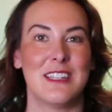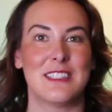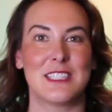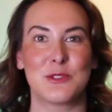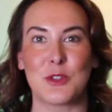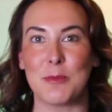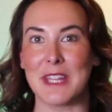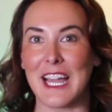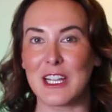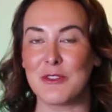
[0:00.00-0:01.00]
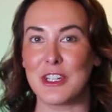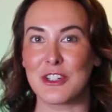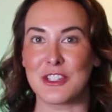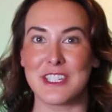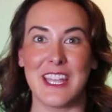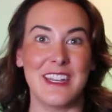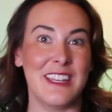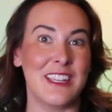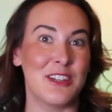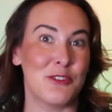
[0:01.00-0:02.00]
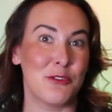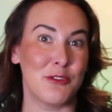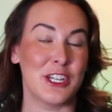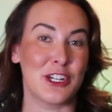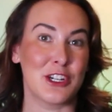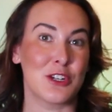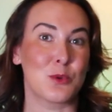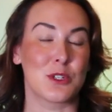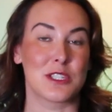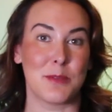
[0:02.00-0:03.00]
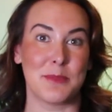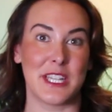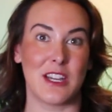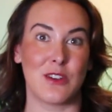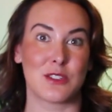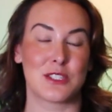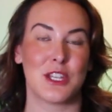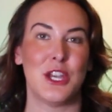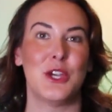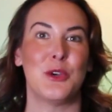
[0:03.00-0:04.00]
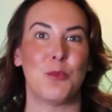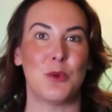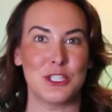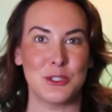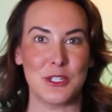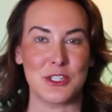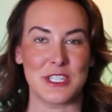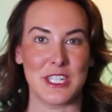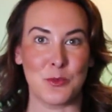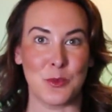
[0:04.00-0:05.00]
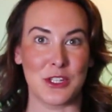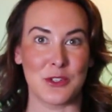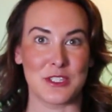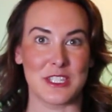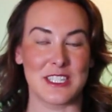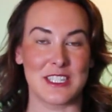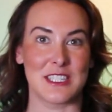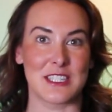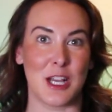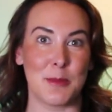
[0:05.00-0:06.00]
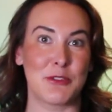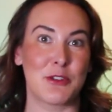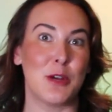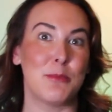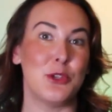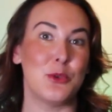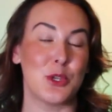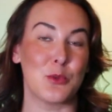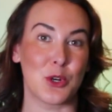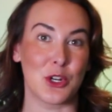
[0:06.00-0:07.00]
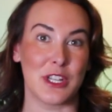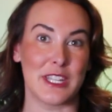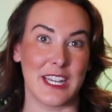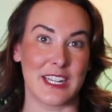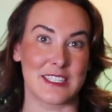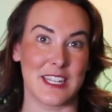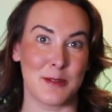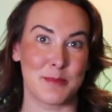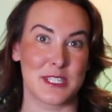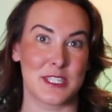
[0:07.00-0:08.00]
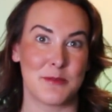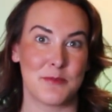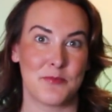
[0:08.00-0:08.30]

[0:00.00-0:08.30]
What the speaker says: Is this from lack of understanding, fear, or something else? Once you understand where the resistance is coming from, you can work on the next steps.